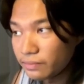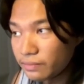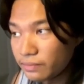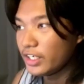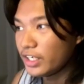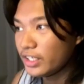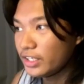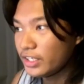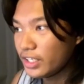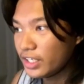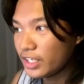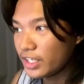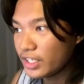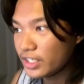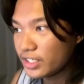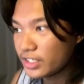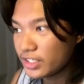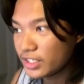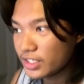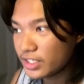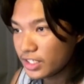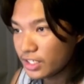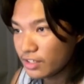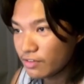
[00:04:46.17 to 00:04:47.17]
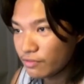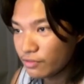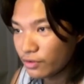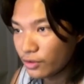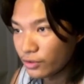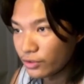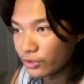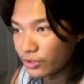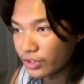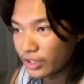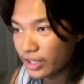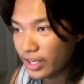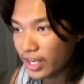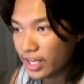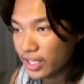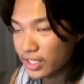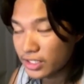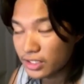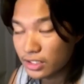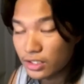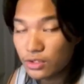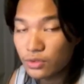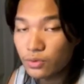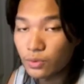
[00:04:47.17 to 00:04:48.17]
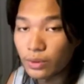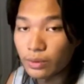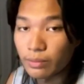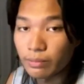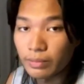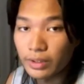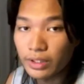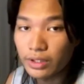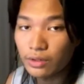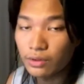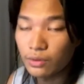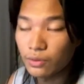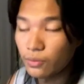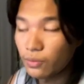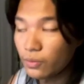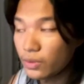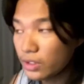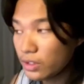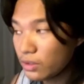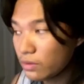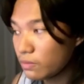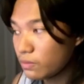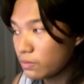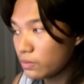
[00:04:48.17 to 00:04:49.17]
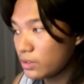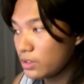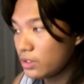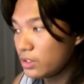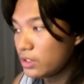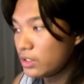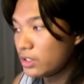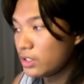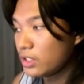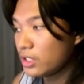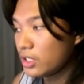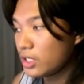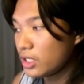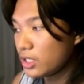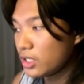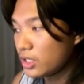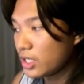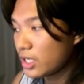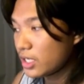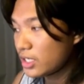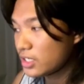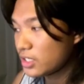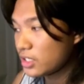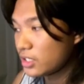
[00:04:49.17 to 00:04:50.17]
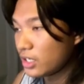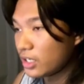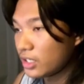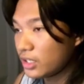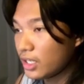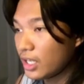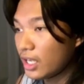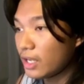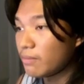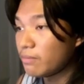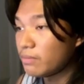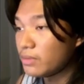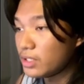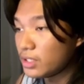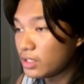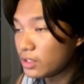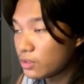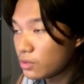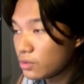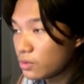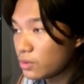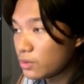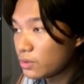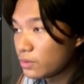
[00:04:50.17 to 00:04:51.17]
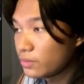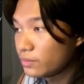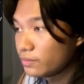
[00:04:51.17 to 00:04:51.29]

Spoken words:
It is the same folder as this one, but what would index.md do?